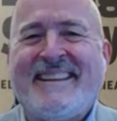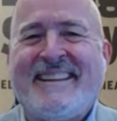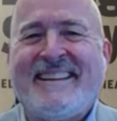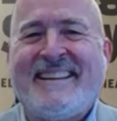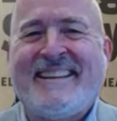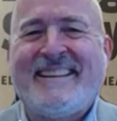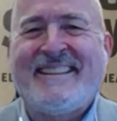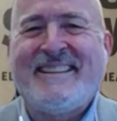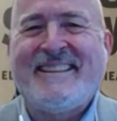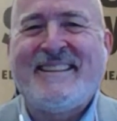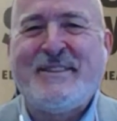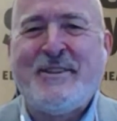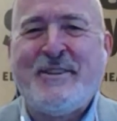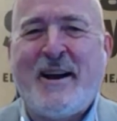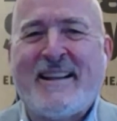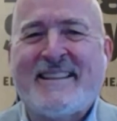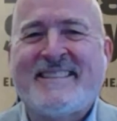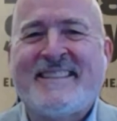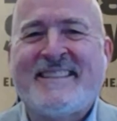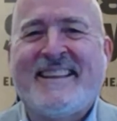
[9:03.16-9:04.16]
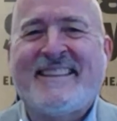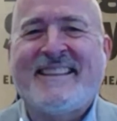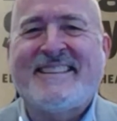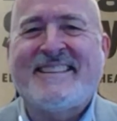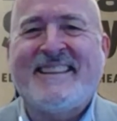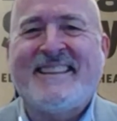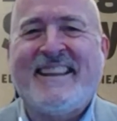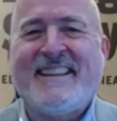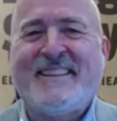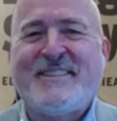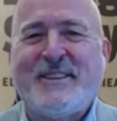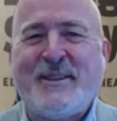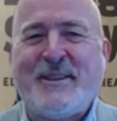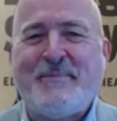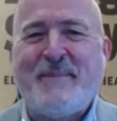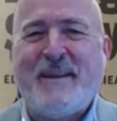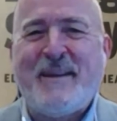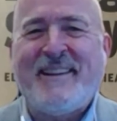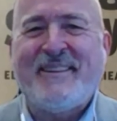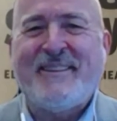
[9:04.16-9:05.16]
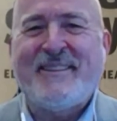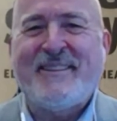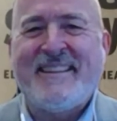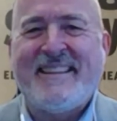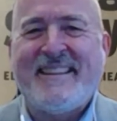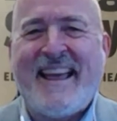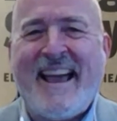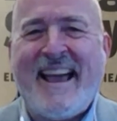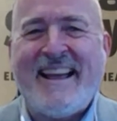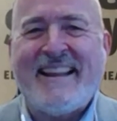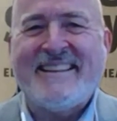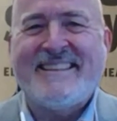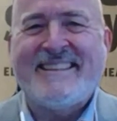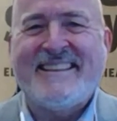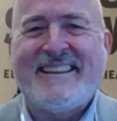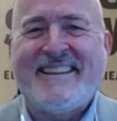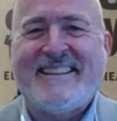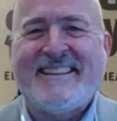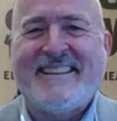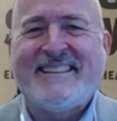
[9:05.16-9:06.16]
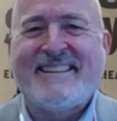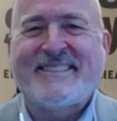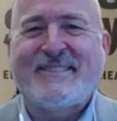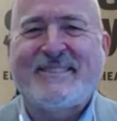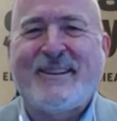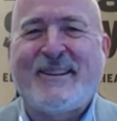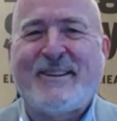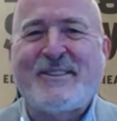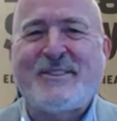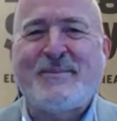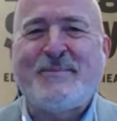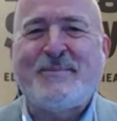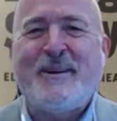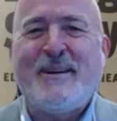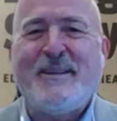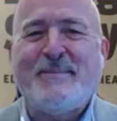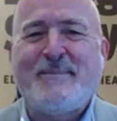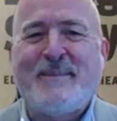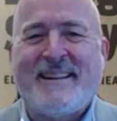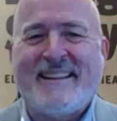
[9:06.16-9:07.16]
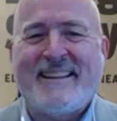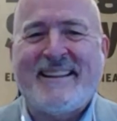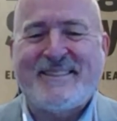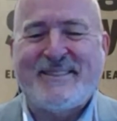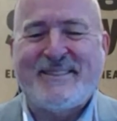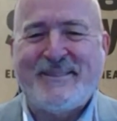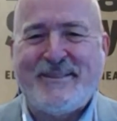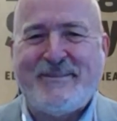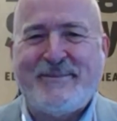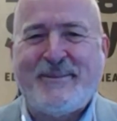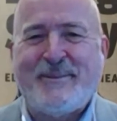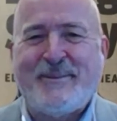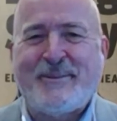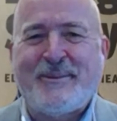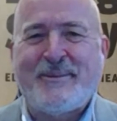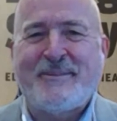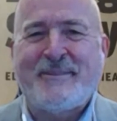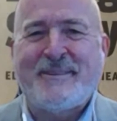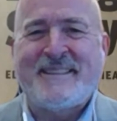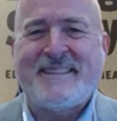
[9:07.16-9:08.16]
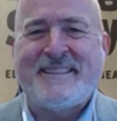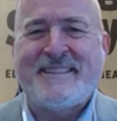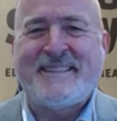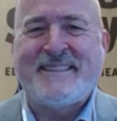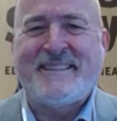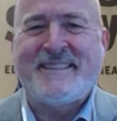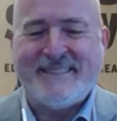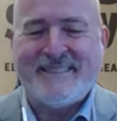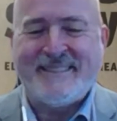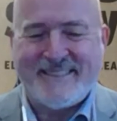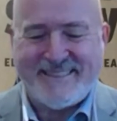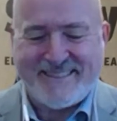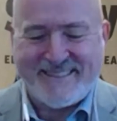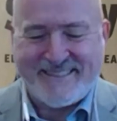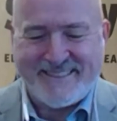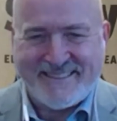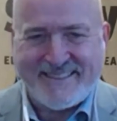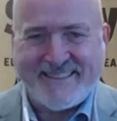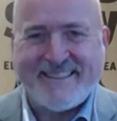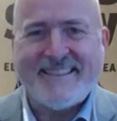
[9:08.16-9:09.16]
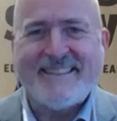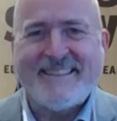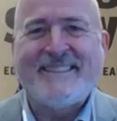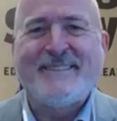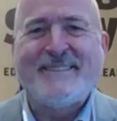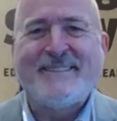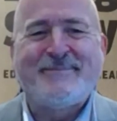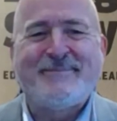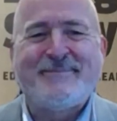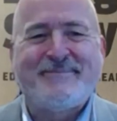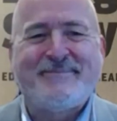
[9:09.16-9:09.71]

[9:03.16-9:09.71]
uh, not set the stage any bigger than that, uh, Dr. Archibald, but I turn the floor over to you. Great.